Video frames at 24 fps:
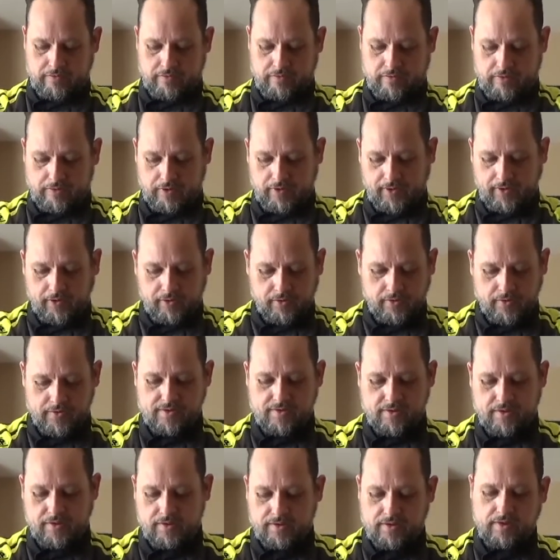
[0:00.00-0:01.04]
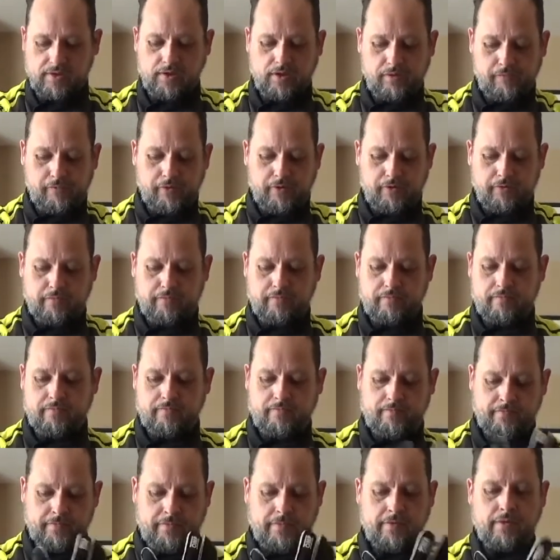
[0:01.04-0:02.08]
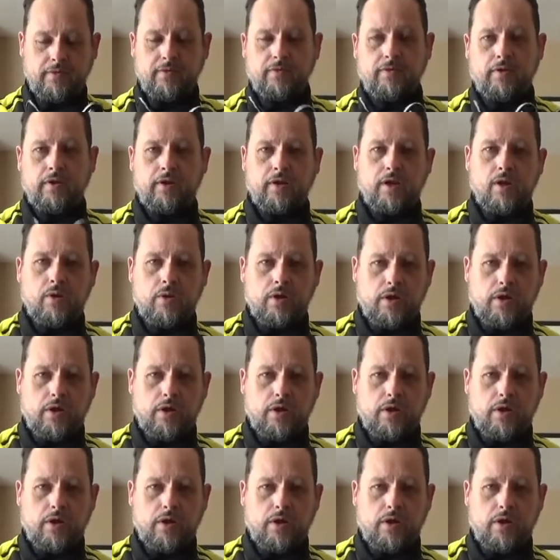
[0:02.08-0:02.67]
of course these cover the lower